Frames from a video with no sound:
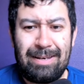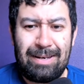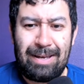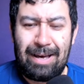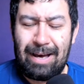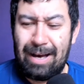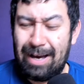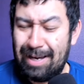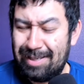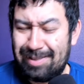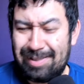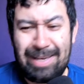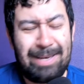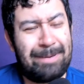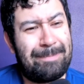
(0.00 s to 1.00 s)
I
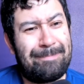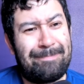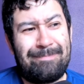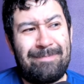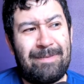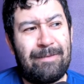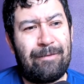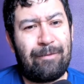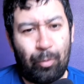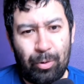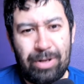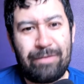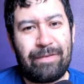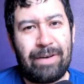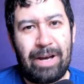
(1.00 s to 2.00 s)
say
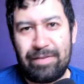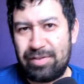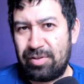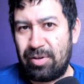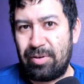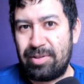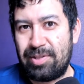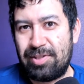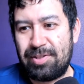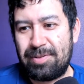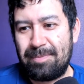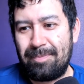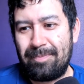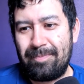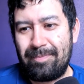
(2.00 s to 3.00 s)
45 starts.
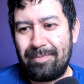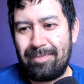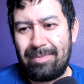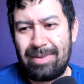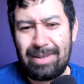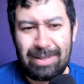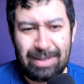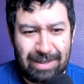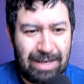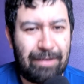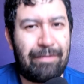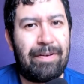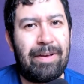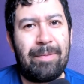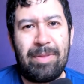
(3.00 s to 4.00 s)
Give
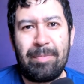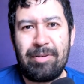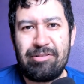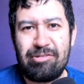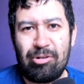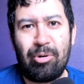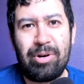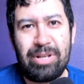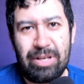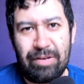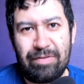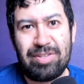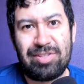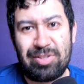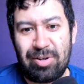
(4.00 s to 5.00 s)
him the majority of
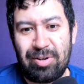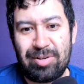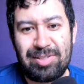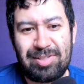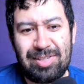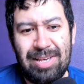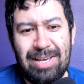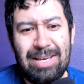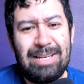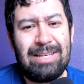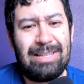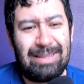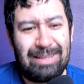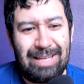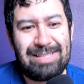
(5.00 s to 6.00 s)
the starts.
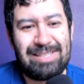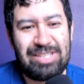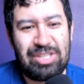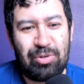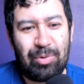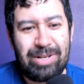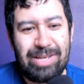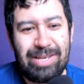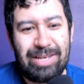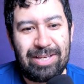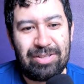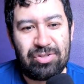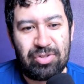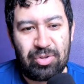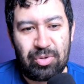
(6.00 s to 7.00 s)
Let's see what he can
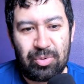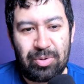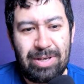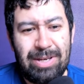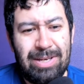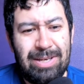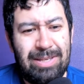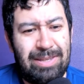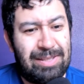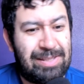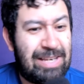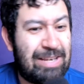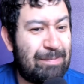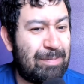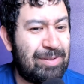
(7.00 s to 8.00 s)
do. The
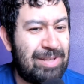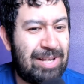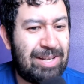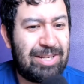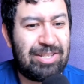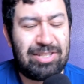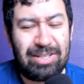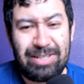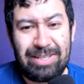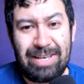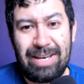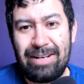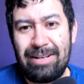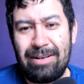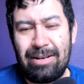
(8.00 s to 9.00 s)
save percentage,
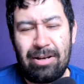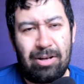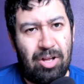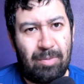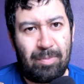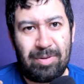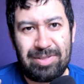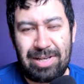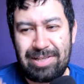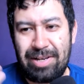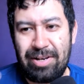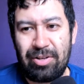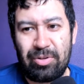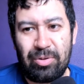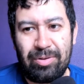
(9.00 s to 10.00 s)
again, almost
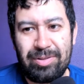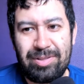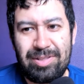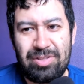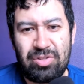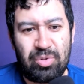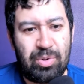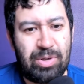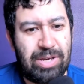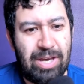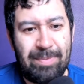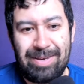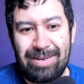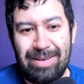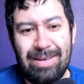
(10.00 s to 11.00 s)
identical to
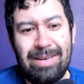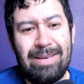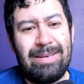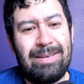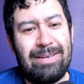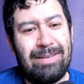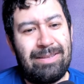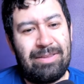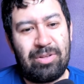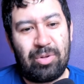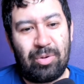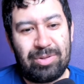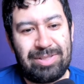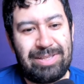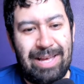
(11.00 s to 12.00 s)
Gibby. The
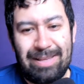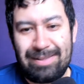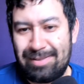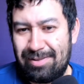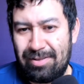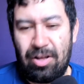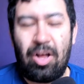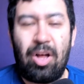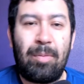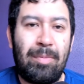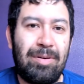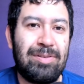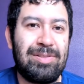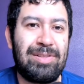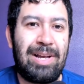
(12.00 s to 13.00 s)
goals against,
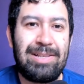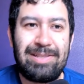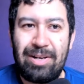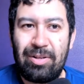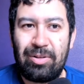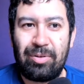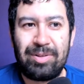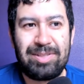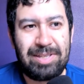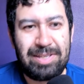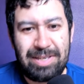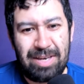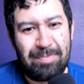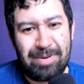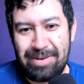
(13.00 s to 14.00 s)
almost identical to
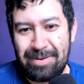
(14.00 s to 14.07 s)
Gibby.